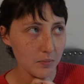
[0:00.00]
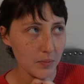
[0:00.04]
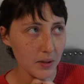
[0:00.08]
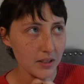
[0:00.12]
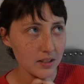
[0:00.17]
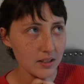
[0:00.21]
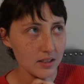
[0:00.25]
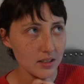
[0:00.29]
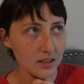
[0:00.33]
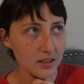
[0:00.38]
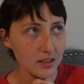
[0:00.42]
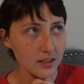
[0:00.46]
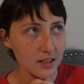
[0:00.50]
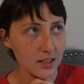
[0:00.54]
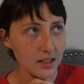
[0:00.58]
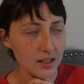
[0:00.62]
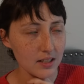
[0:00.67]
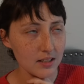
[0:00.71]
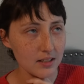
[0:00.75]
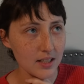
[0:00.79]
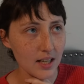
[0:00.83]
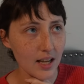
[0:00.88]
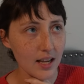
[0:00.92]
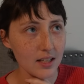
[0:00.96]

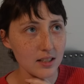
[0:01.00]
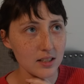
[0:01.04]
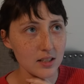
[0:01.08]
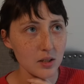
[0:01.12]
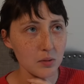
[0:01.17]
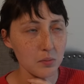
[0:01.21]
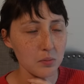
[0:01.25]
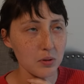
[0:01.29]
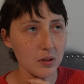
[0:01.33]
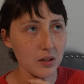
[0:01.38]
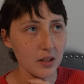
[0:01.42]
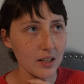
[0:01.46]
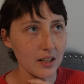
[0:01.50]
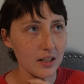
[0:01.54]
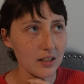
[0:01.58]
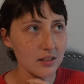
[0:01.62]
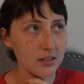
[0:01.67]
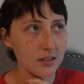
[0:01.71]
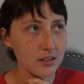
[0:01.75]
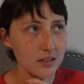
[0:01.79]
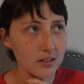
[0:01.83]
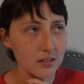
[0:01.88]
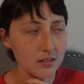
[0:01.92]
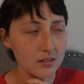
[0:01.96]
basically takes the
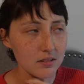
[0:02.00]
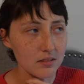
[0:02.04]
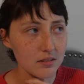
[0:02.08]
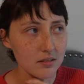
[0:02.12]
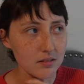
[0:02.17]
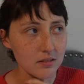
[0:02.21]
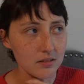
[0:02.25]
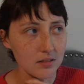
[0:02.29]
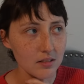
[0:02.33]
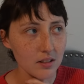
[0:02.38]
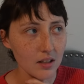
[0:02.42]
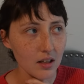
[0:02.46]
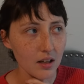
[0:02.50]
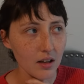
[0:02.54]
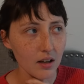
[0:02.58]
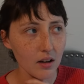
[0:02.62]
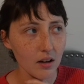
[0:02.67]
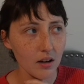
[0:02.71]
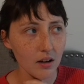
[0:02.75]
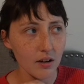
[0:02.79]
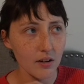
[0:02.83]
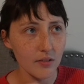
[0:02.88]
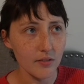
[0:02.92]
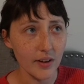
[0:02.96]
place
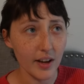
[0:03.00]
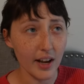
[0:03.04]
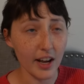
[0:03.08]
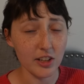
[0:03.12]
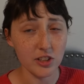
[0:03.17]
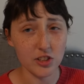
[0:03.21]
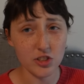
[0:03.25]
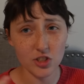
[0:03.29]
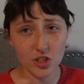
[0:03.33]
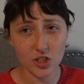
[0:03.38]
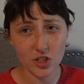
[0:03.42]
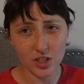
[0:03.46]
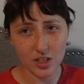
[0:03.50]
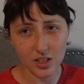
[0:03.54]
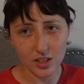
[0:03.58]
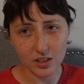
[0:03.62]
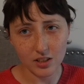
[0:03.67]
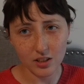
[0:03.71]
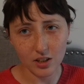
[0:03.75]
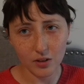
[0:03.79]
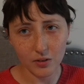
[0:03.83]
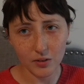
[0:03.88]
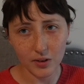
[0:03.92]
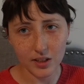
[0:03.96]
of
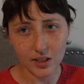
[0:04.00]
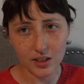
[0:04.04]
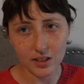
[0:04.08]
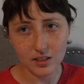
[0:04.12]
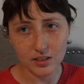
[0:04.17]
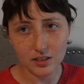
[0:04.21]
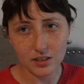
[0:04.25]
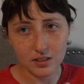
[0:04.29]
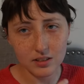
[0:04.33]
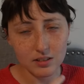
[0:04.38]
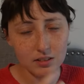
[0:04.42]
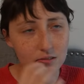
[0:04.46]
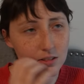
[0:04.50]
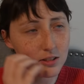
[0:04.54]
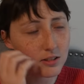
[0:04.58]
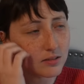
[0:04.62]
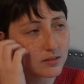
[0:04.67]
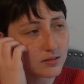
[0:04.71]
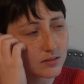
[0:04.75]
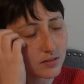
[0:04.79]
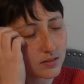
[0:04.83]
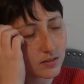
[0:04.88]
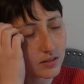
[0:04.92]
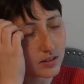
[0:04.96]
estrogen going
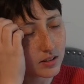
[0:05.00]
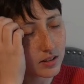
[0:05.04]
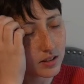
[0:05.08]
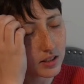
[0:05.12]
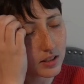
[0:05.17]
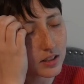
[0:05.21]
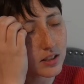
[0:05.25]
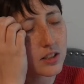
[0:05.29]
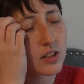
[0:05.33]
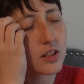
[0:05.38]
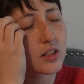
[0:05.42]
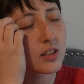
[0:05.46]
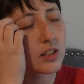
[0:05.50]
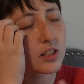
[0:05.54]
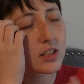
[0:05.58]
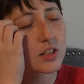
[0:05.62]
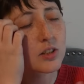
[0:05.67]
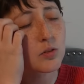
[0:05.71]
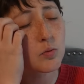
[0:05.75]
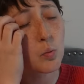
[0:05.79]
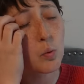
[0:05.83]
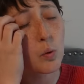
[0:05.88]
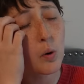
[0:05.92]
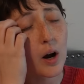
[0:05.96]
into... This
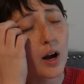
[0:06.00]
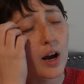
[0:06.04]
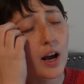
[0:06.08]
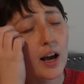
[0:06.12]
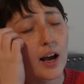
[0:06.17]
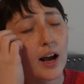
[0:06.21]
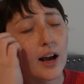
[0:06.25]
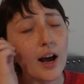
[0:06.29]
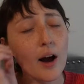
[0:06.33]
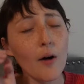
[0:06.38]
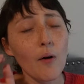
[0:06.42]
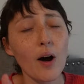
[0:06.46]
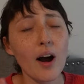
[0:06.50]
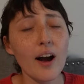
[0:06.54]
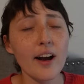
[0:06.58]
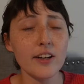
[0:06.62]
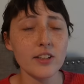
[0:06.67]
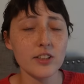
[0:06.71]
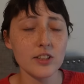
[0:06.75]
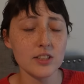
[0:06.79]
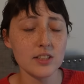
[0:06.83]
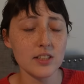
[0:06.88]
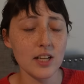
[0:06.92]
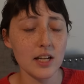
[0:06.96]
is how I
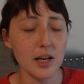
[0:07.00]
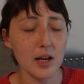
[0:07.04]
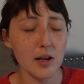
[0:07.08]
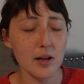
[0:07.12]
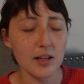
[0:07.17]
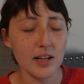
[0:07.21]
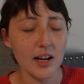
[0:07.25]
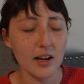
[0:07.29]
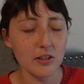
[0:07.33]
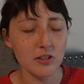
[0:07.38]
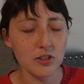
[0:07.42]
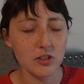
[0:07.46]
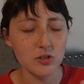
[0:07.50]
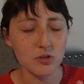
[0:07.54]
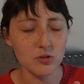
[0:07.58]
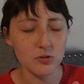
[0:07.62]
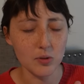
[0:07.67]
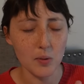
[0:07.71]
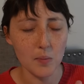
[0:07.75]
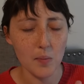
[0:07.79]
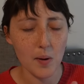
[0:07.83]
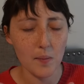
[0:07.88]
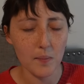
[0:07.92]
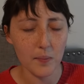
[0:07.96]
understand it. Now, just
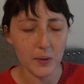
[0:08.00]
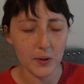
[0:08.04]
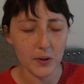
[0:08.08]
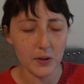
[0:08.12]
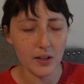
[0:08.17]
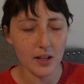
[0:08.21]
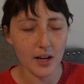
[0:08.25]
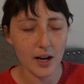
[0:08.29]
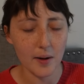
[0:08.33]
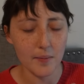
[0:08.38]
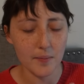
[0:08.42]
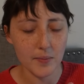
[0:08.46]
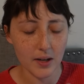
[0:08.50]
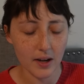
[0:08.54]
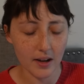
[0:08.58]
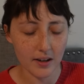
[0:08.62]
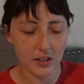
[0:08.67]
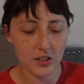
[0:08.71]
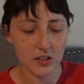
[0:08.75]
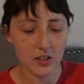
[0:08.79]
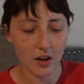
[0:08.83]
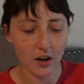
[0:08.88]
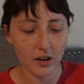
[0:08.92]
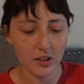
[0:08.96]
remember that I'm not
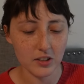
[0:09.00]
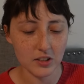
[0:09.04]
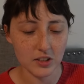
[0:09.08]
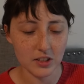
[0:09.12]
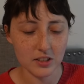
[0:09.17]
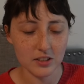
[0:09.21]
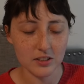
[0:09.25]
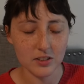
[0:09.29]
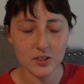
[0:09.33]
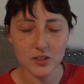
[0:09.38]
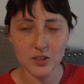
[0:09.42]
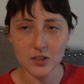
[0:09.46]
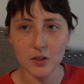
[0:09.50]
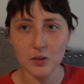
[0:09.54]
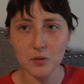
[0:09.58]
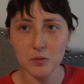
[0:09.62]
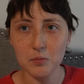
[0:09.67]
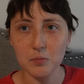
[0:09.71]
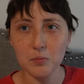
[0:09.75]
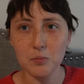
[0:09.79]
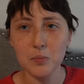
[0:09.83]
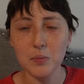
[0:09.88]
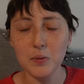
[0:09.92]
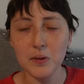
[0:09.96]
a doctor, so
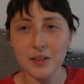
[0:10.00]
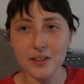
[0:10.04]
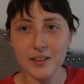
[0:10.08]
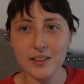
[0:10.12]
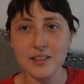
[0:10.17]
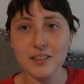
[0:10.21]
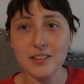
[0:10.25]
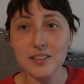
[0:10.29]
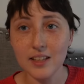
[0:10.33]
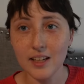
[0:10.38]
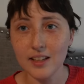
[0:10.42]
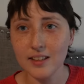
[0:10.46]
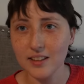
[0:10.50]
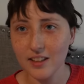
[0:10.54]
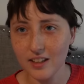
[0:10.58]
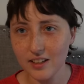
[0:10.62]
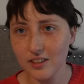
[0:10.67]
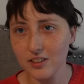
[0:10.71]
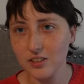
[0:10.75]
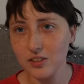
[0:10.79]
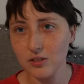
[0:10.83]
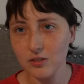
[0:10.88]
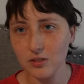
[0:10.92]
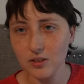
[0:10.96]
please take
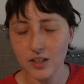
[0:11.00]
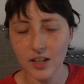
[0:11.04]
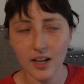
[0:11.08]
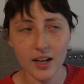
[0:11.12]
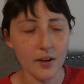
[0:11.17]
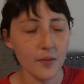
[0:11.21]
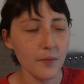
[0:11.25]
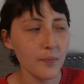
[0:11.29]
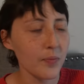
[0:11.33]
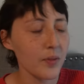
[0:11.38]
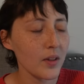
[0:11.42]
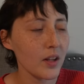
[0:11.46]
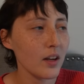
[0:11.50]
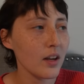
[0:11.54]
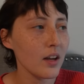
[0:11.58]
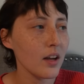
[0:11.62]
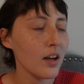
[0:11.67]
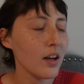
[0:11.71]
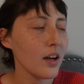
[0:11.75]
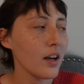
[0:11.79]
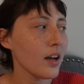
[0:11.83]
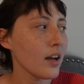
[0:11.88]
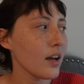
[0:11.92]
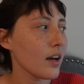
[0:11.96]
that into account.
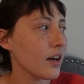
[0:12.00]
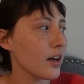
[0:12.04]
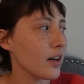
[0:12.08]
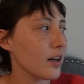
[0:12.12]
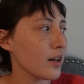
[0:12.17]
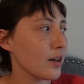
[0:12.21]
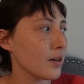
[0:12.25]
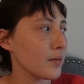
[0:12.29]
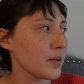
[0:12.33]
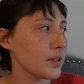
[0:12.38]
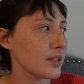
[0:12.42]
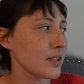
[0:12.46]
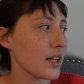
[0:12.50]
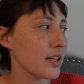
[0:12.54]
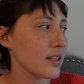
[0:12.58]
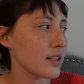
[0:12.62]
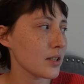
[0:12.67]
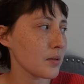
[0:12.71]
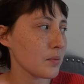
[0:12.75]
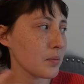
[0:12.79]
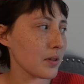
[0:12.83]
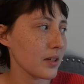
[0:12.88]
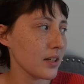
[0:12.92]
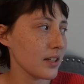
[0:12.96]
It takes
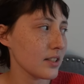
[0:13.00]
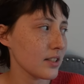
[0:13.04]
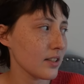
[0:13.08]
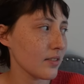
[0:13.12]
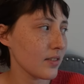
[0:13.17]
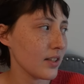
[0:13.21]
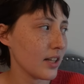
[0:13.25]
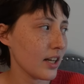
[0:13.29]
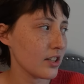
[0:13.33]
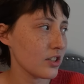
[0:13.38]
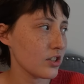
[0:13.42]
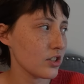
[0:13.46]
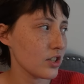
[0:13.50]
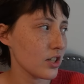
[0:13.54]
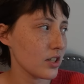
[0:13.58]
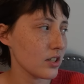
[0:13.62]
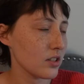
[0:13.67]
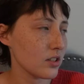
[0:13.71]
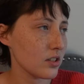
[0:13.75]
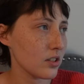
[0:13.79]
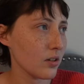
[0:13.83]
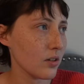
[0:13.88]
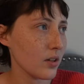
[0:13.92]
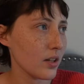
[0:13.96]
the place of the
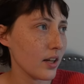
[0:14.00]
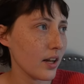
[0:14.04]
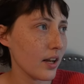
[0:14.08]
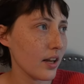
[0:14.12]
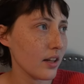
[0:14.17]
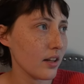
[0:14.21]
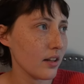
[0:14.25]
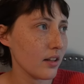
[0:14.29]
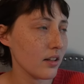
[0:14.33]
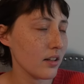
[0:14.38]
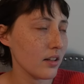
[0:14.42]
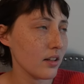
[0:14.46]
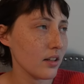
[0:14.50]
estrogen so that